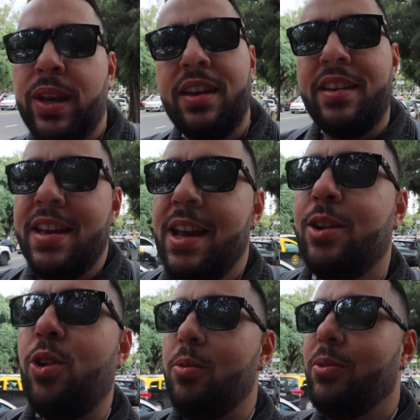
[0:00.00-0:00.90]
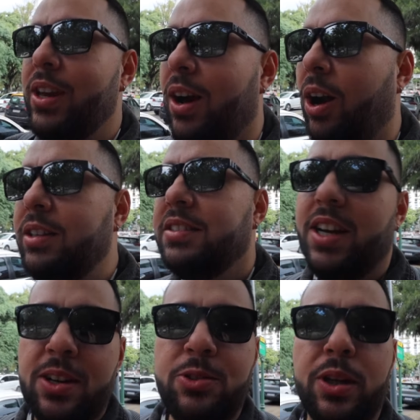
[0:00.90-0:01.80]
We normally, honestly,
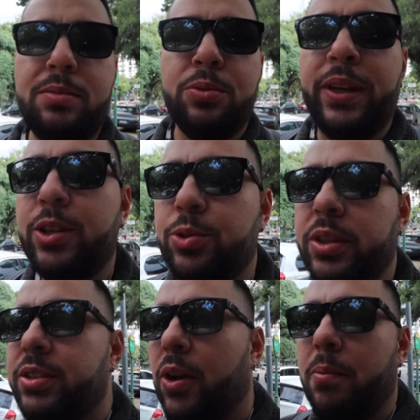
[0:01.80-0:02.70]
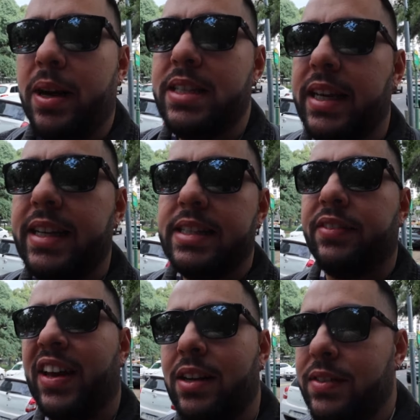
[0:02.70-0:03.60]
on our trips, we usually don't buy tickets
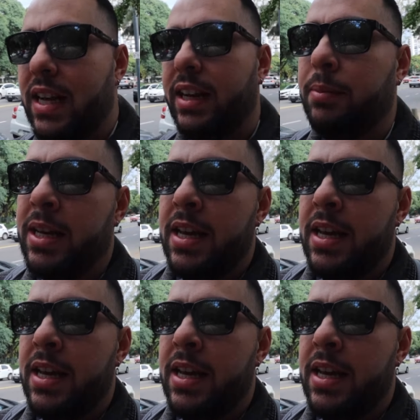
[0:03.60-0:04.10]
ahead of time.